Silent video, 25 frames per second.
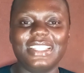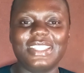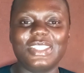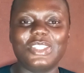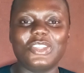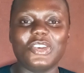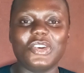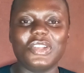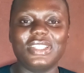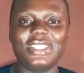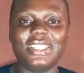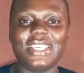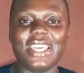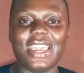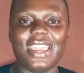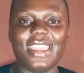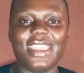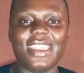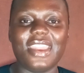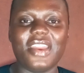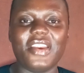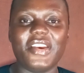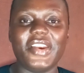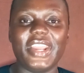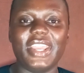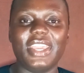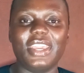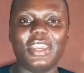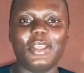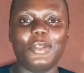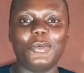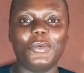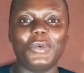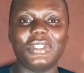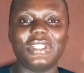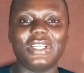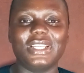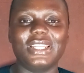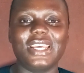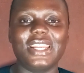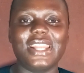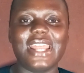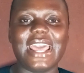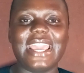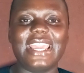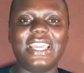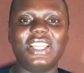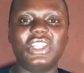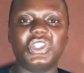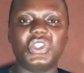It's Tonte here again with
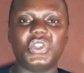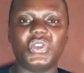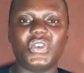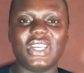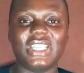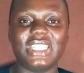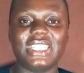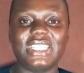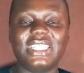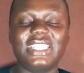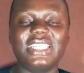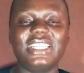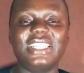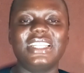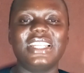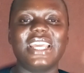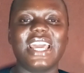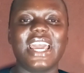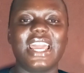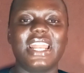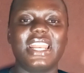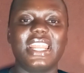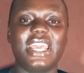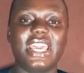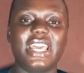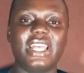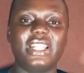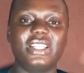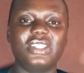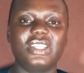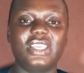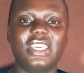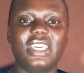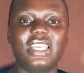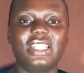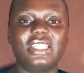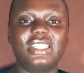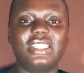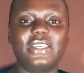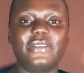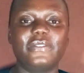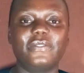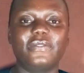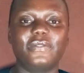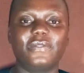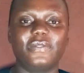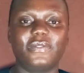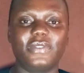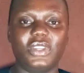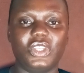another interesting and
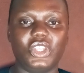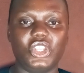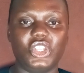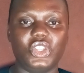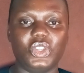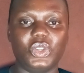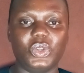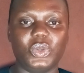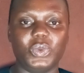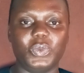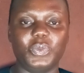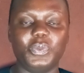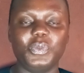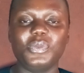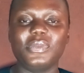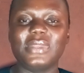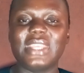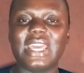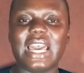educative video.